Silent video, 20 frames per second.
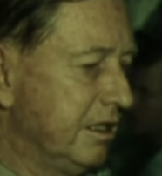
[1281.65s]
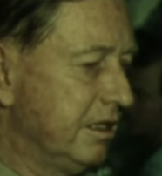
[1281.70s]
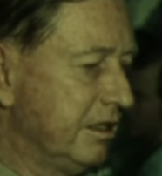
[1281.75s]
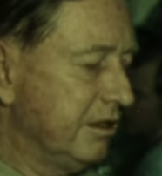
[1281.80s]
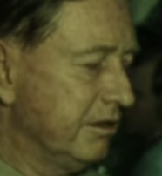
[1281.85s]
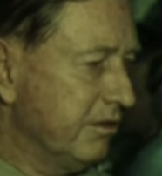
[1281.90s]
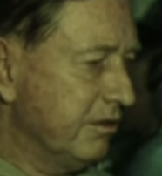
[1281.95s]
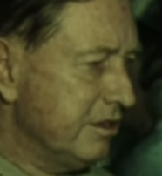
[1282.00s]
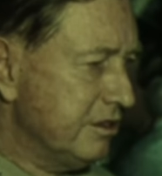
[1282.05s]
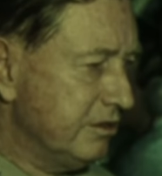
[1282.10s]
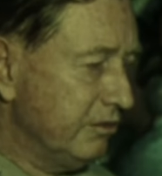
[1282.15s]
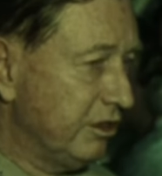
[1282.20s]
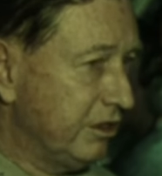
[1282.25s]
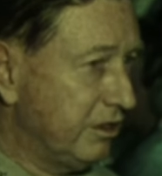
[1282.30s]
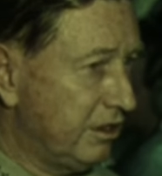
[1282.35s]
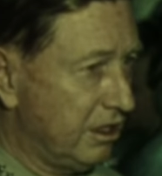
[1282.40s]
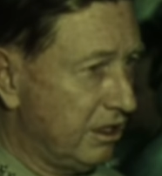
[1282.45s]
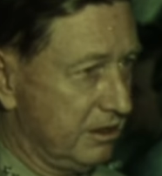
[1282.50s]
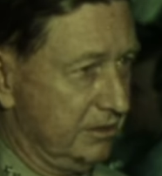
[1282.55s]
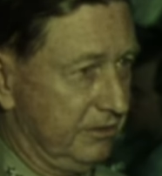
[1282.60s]
The reason we
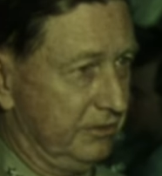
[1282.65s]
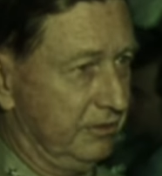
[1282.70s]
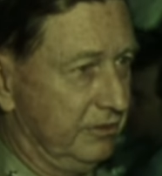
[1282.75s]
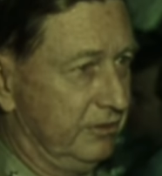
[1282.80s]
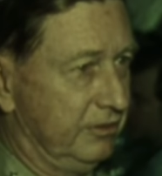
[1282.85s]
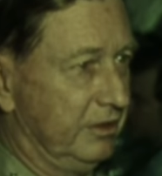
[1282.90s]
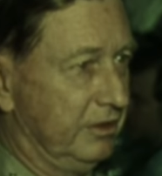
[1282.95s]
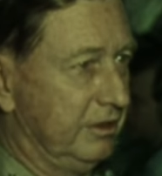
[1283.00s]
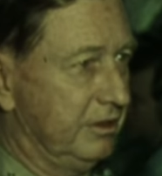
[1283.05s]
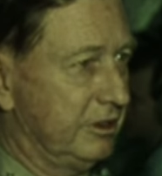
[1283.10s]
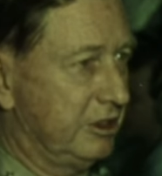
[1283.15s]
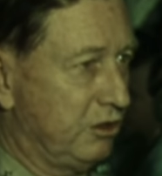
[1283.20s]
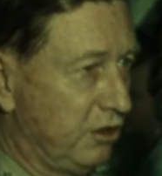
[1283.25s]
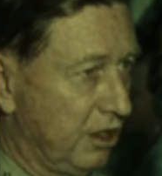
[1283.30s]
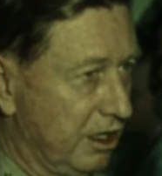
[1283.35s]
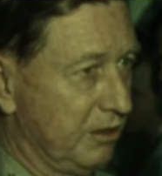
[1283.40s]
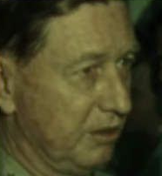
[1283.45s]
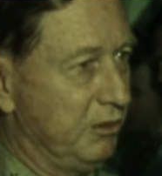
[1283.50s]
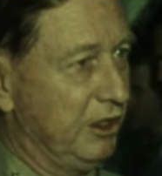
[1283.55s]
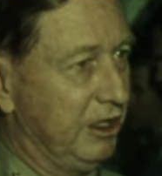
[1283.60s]
talk of
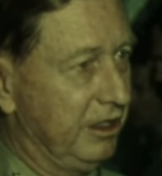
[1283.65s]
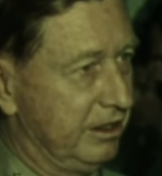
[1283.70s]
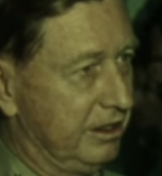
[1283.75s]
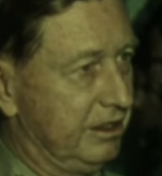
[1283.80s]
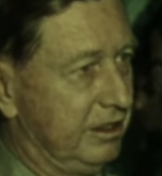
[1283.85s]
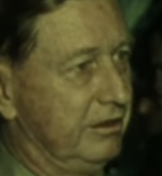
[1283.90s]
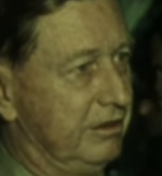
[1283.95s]
credibility